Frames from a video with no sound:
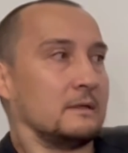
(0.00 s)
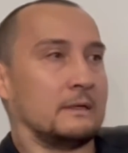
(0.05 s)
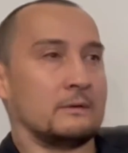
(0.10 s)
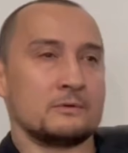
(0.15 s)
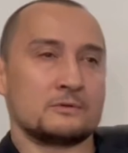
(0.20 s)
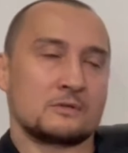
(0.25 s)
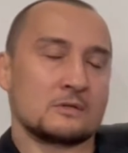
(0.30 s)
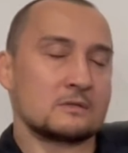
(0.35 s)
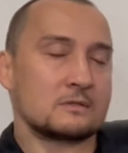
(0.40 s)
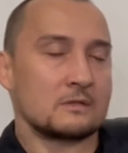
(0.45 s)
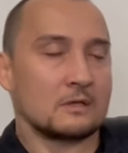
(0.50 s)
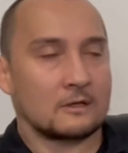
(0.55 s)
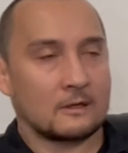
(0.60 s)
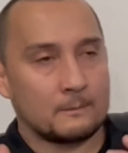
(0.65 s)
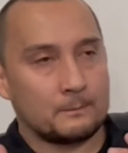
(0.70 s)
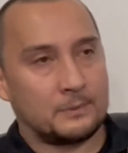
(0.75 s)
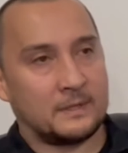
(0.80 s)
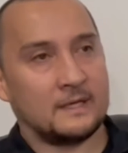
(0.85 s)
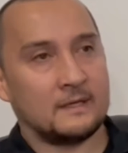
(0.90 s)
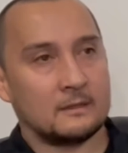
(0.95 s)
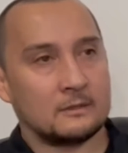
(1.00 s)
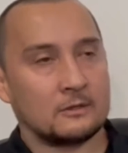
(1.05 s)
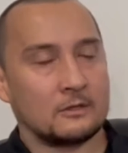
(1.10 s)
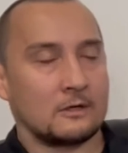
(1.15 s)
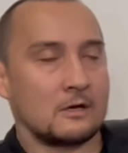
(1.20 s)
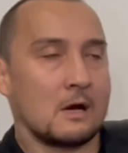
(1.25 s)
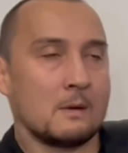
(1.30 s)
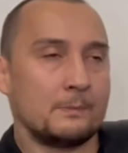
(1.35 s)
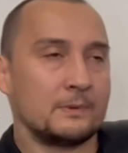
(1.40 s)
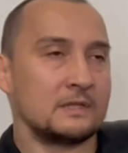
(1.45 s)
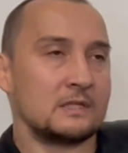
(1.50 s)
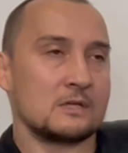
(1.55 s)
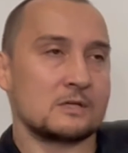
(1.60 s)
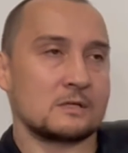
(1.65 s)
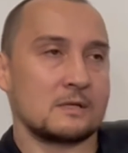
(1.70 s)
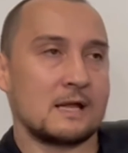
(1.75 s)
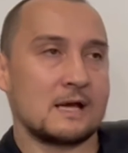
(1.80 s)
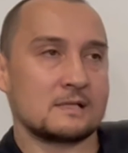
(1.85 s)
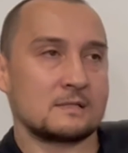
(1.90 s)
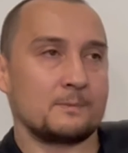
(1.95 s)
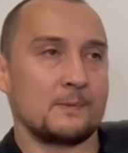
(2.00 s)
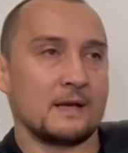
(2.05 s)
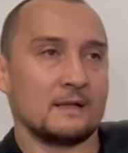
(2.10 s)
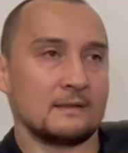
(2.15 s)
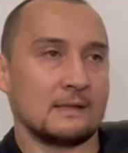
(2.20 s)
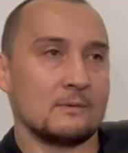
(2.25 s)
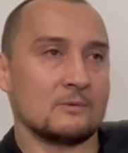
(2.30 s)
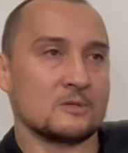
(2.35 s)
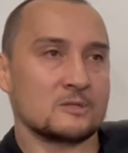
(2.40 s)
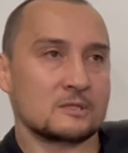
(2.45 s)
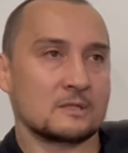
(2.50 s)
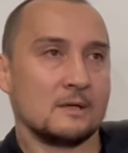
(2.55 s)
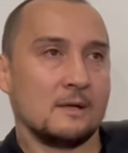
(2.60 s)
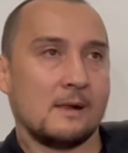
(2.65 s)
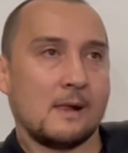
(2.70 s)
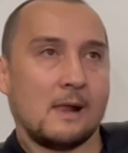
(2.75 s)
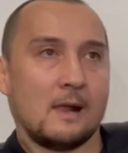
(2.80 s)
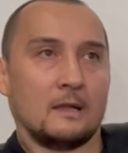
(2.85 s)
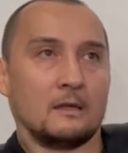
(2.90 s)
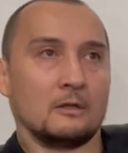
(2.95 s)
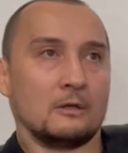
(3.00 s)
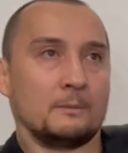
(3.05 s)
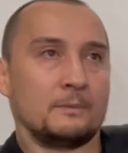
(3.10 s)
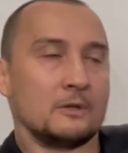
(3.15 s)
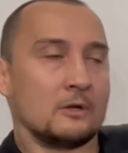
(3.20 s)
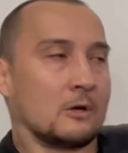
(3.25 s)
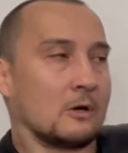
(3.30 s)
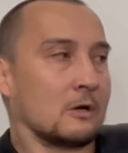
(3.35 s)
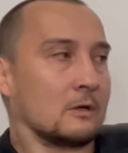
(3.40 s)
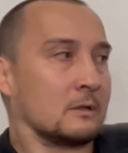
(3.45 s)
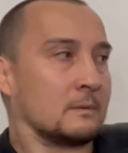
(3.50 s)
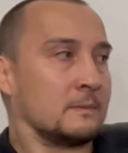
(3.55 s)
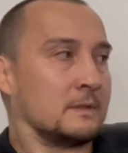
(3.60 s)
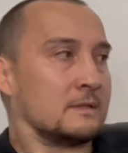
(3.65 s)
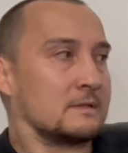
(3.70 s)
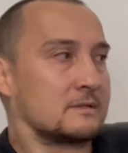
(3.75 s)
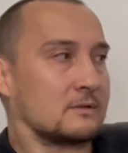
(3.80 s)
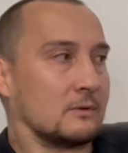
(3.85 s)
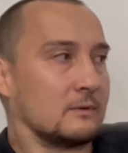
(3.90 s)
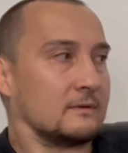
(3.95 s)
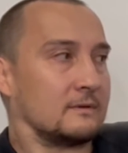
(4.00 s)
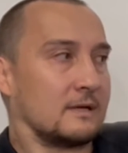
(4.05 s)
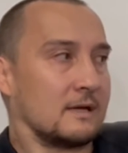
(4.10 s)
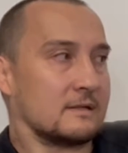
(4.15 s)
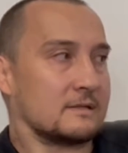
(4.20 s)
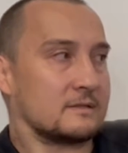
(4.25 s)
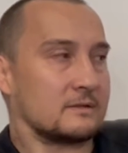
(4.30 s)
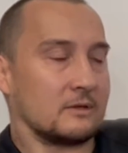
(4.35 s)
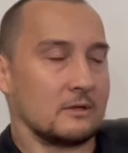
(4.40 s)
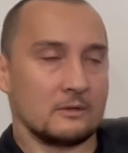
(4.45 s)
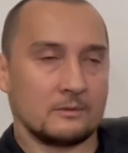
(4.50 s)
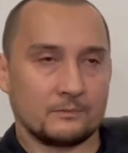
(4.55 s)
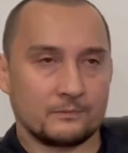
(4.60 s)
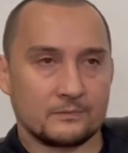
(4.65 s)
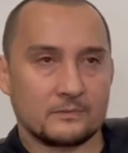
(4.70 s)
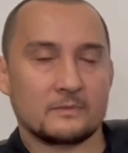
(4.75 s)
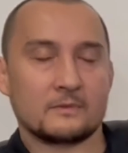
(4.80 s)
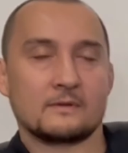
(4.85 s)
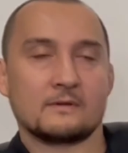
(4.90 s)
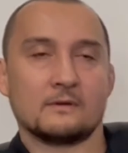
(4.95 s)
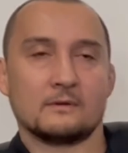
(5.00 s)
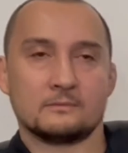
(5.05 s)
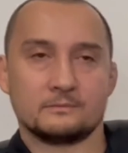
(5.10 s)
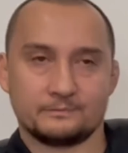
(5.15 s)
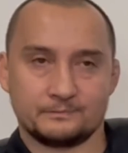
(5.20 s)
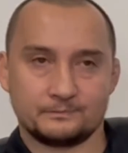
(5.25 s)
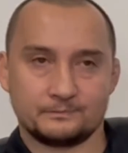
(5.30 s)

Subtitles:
It was just the competition aspect that was a little bit hard on me, so intense, So,